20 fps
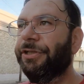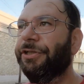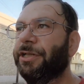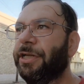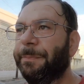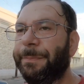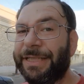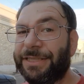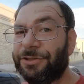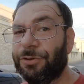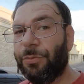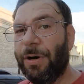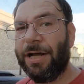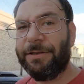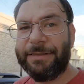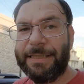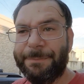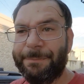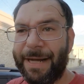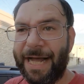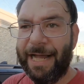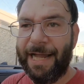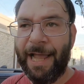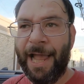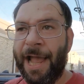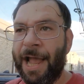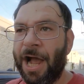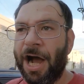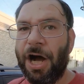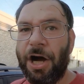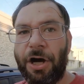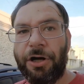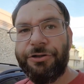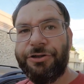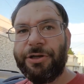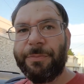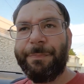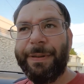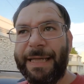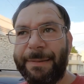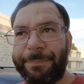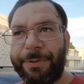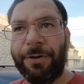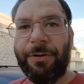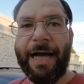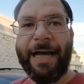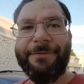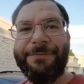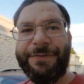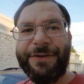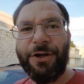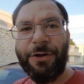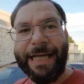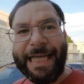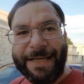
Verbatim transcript: you could be surrounded by a hundred people and feel